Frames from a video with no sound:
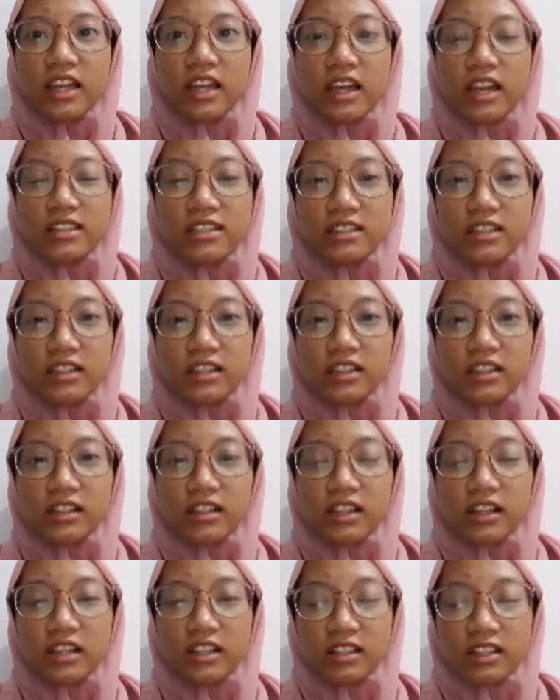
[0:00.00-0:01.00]
has
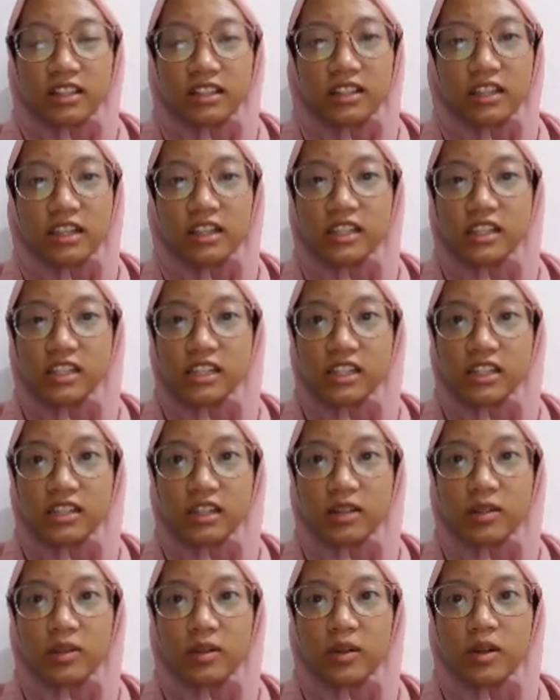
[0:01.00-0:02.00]
created a
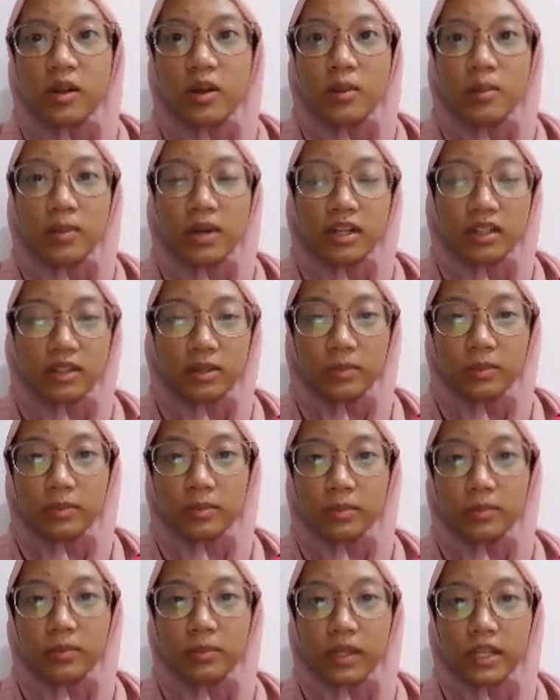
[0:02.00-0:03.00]
digital
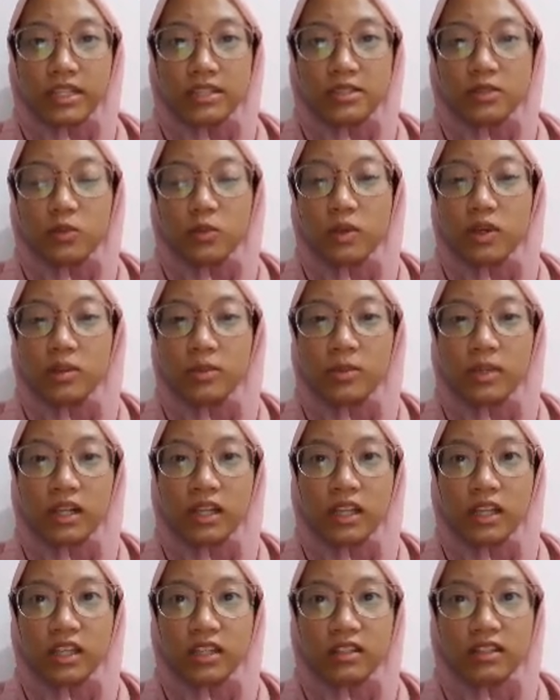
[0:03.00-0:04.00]
marketplace where
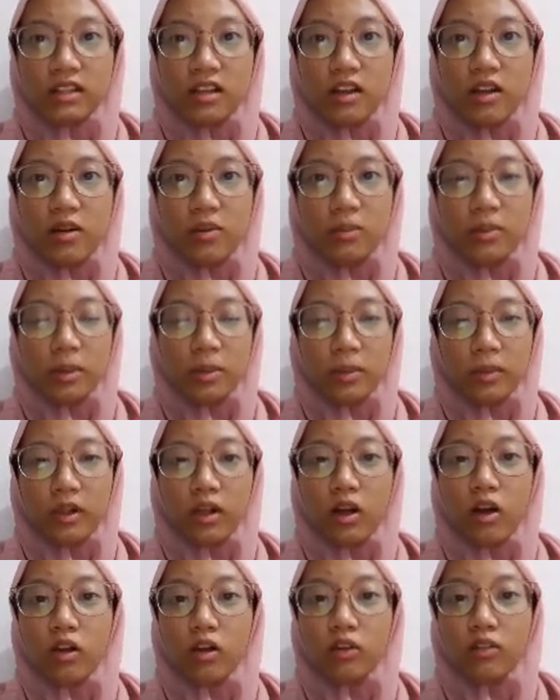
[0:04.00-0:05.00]
millions of people
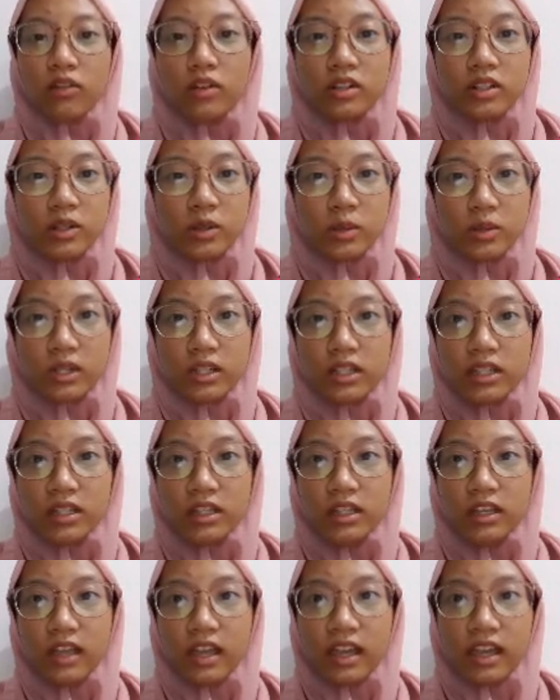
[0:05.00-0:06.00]
all over the world
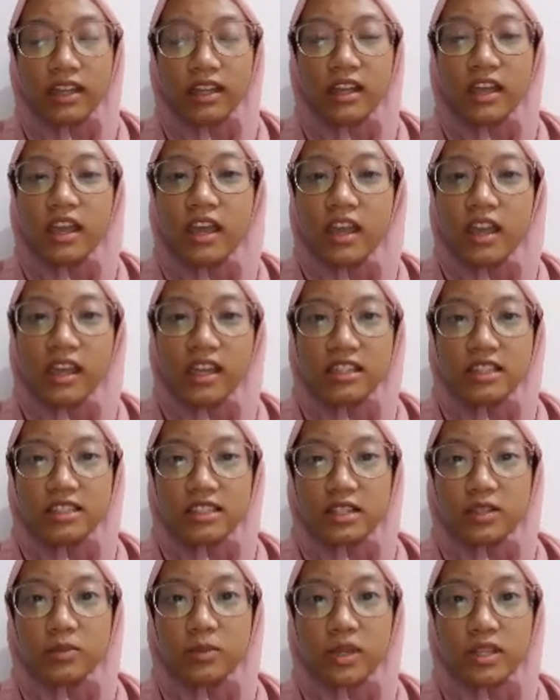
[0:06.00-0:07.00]
can
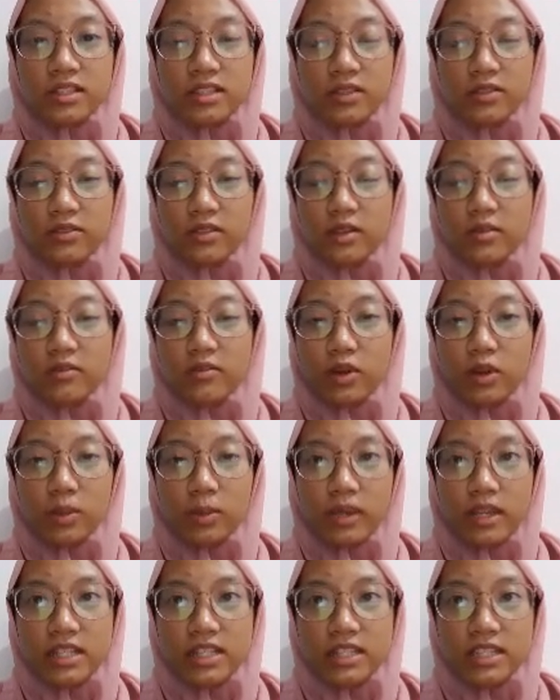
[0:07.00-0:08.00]
exchange massive
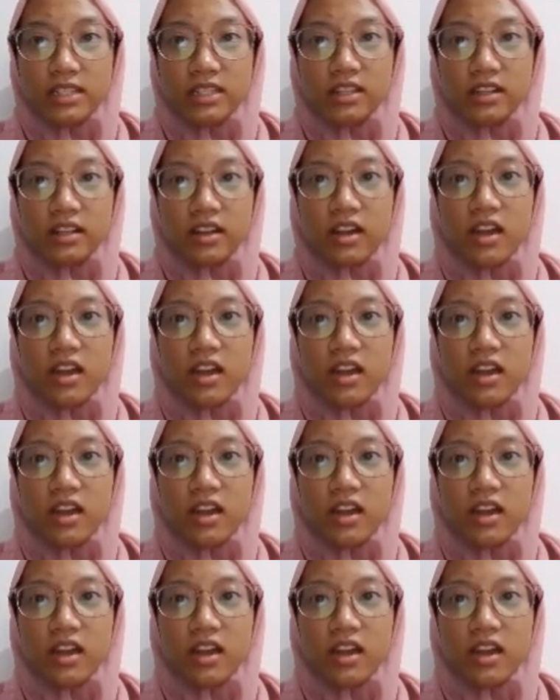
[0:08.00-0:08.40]
information